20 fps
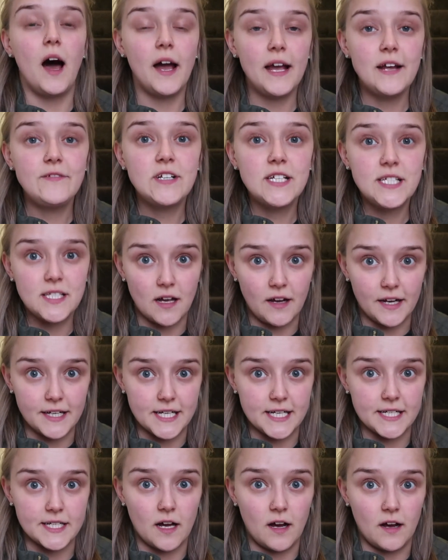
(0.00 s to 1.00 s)
I've
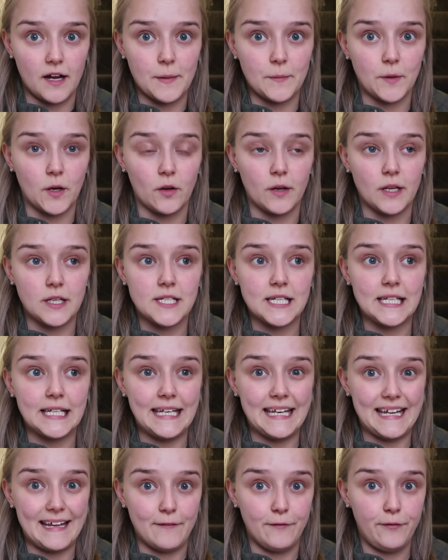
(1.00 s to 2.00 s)
decided I'm going to
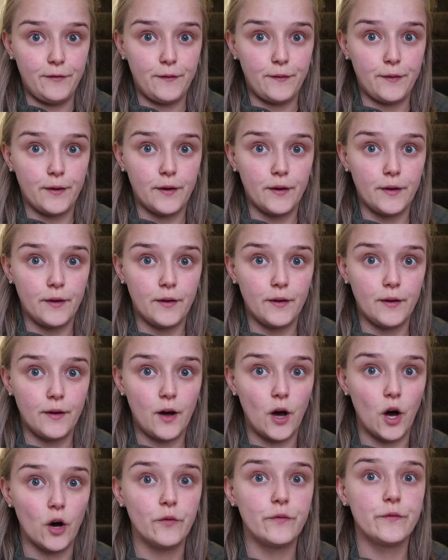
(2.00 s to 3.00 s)
live
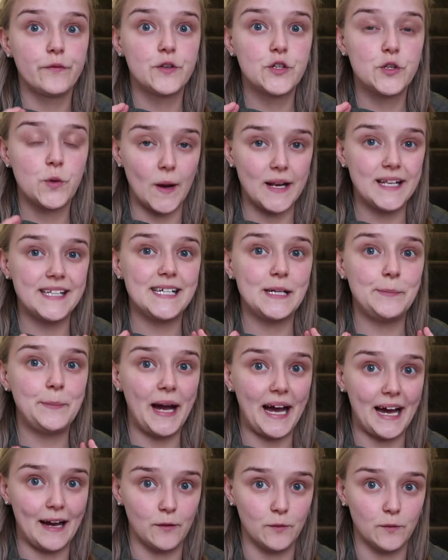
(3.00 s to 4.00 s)
off
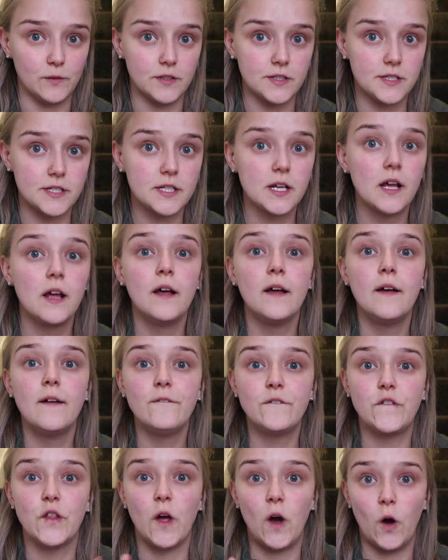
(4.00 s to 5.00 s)
£20
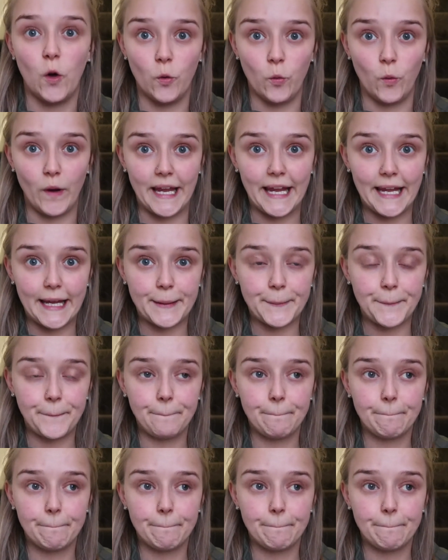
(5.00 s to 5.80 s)
for the whole week.